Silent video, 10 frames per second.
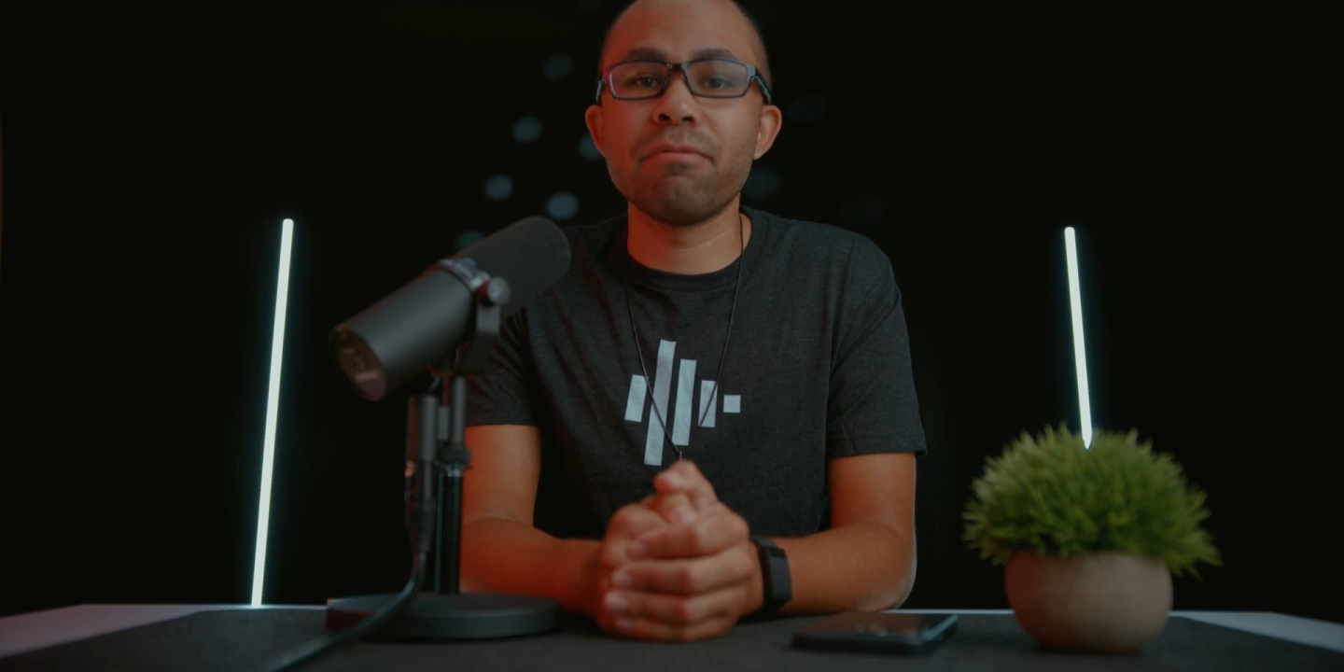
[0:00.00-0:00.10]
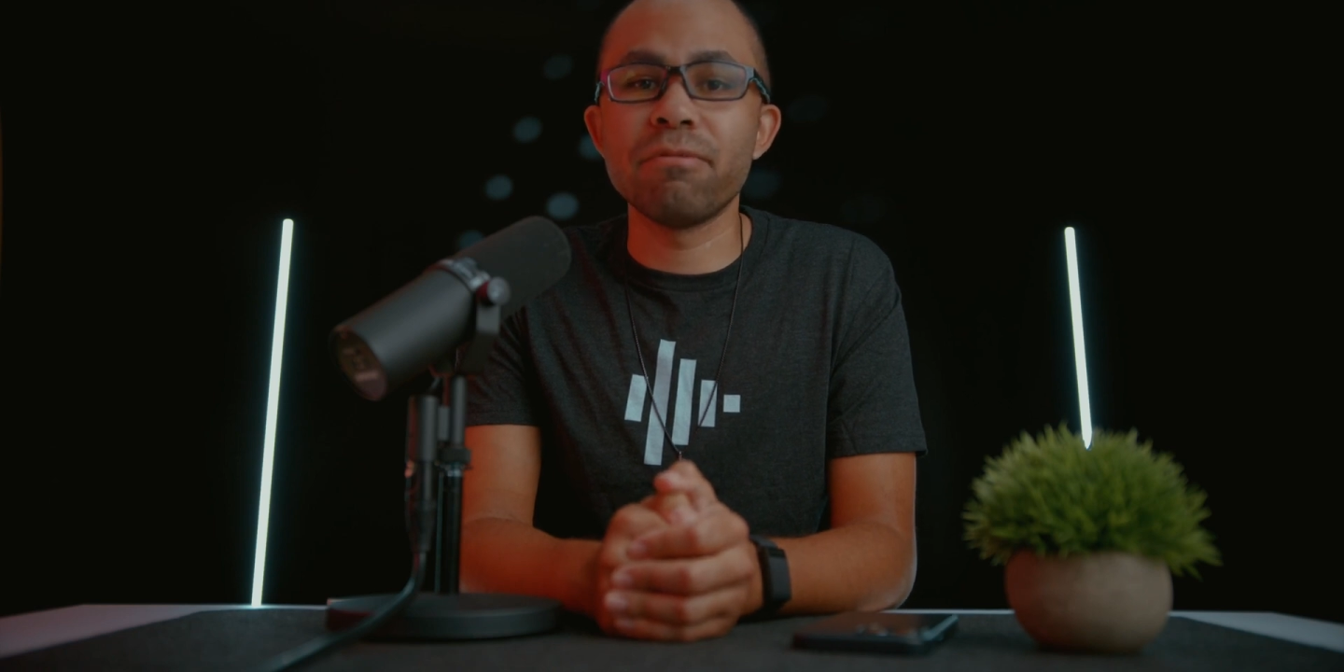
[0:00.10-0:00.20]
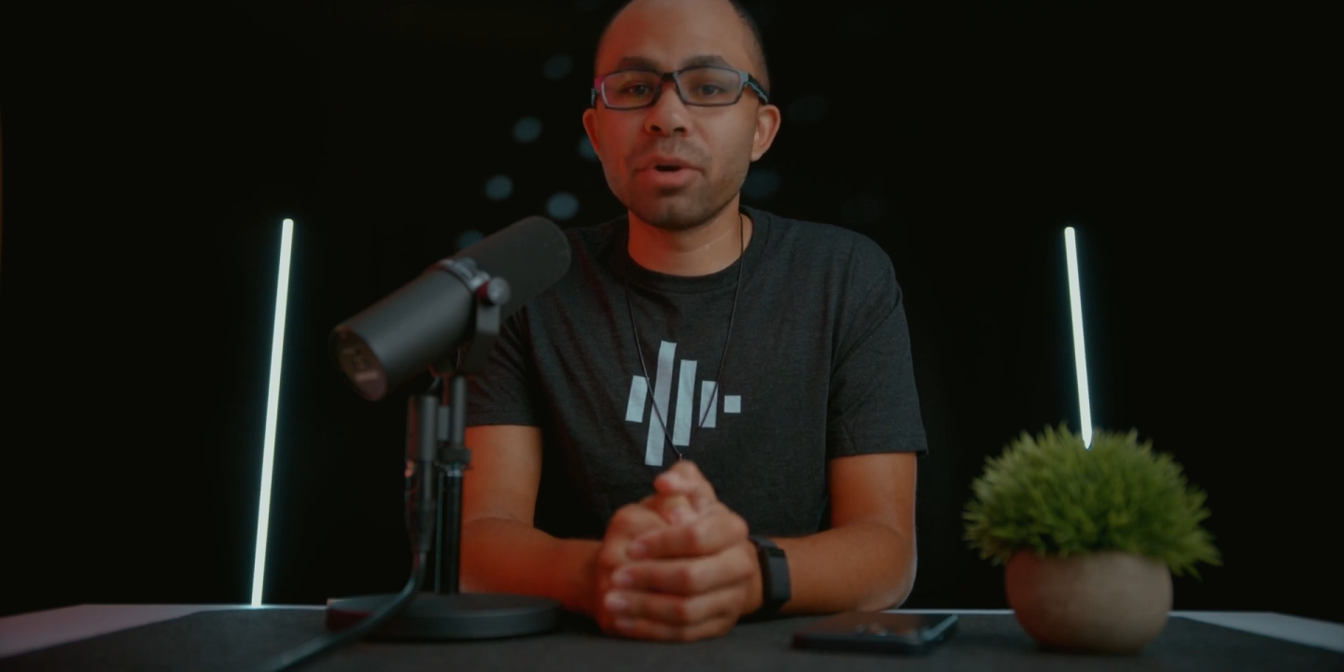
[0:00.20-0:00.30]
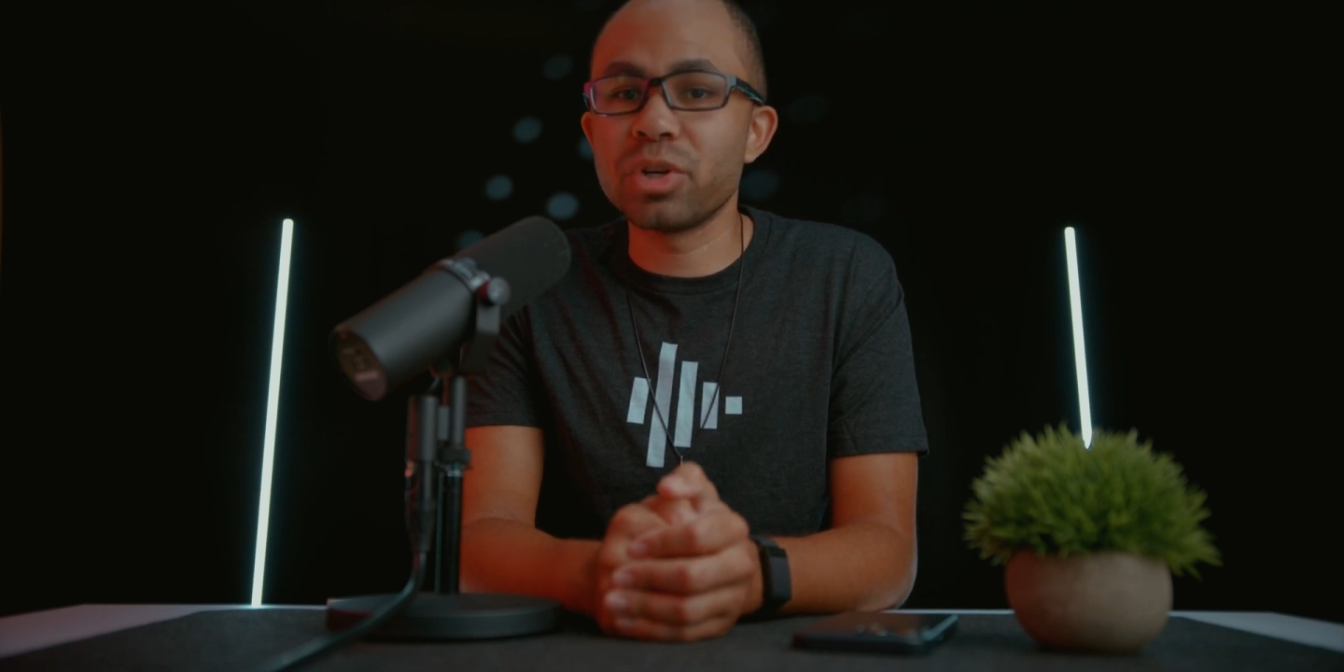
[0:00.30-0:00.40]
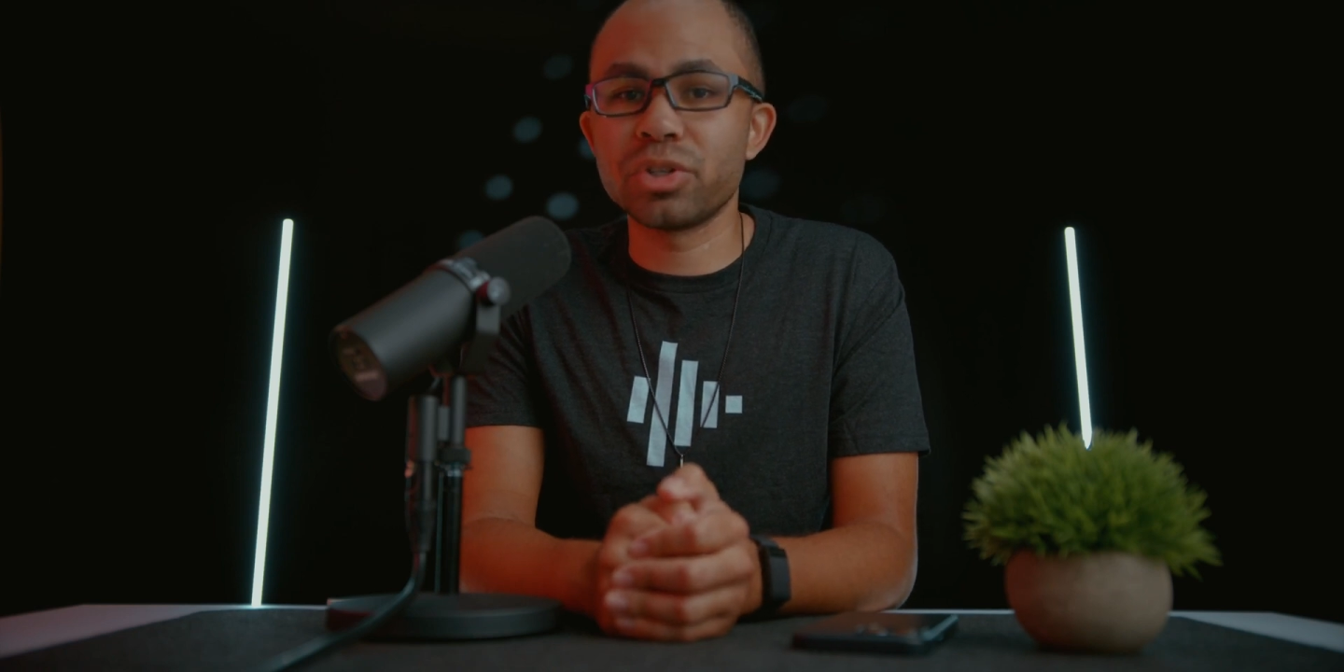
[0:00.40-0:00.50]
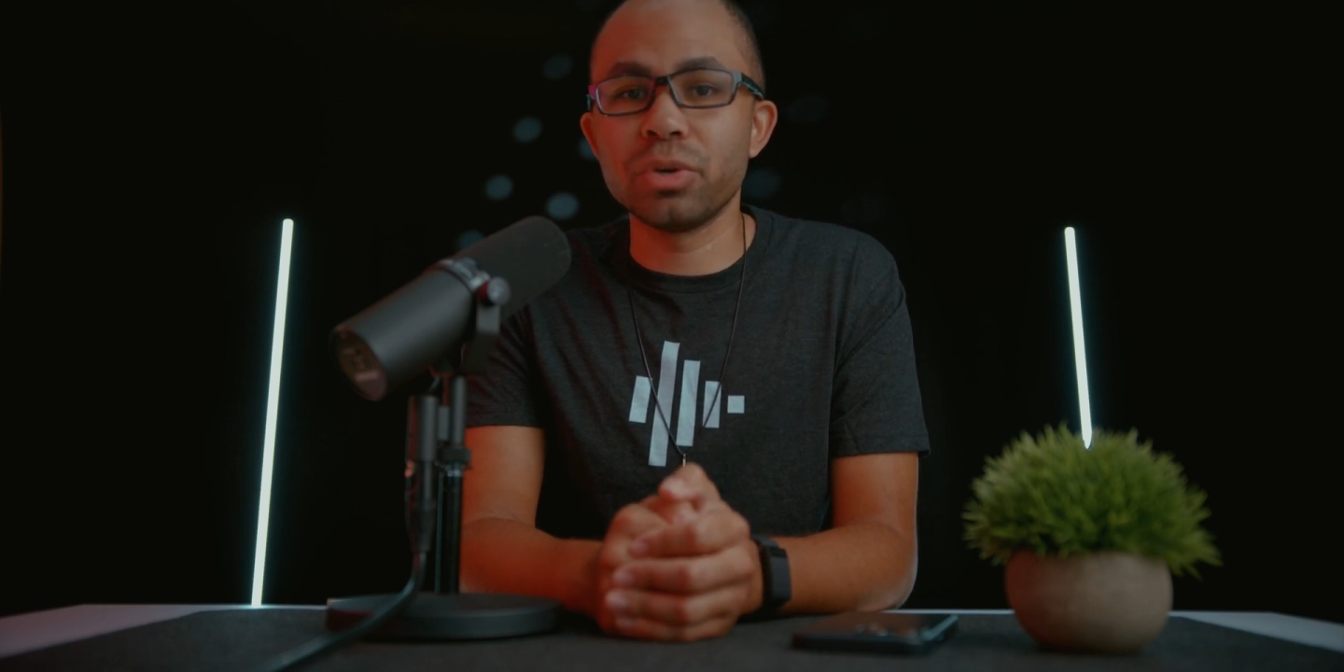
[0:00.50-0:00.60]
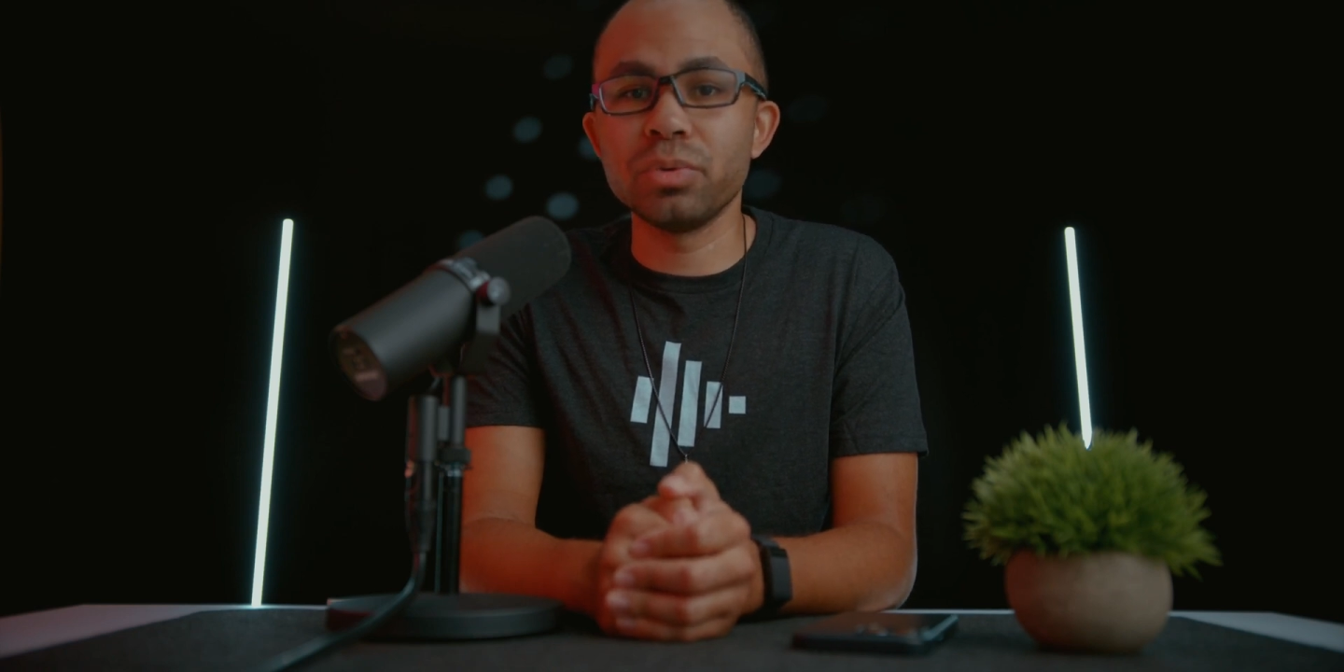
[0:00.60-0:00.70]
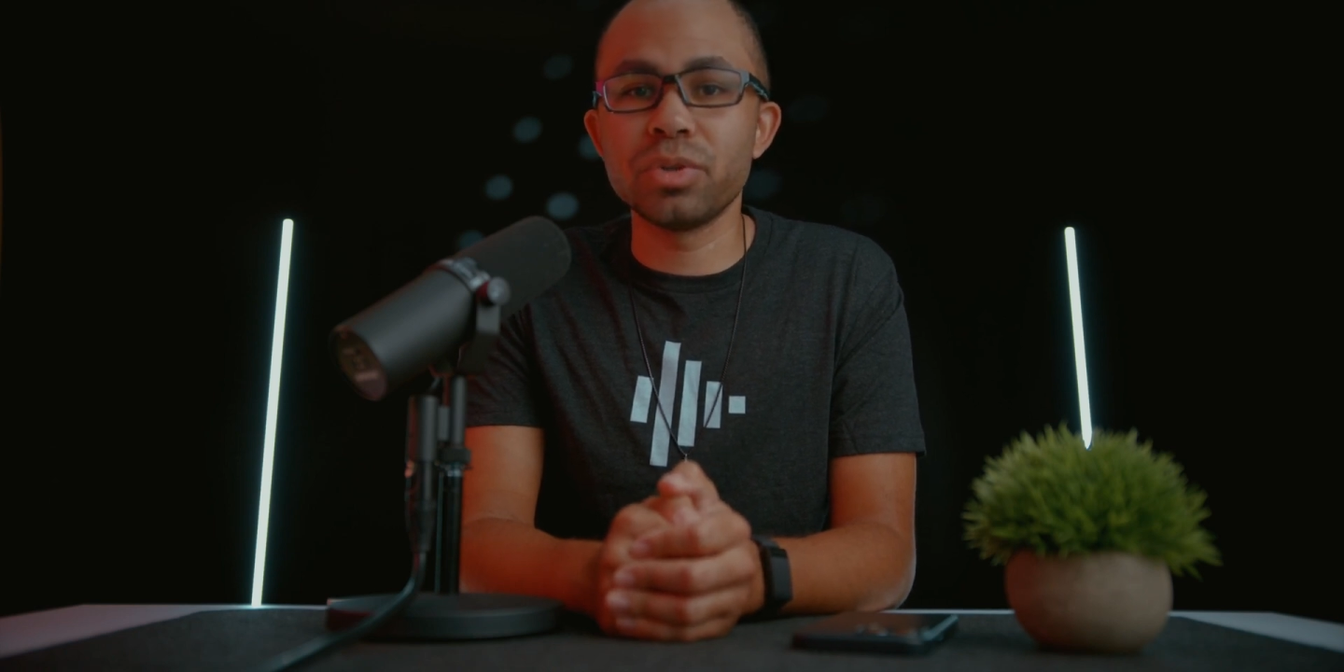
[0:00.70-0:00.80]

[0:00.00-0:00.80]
very soon soon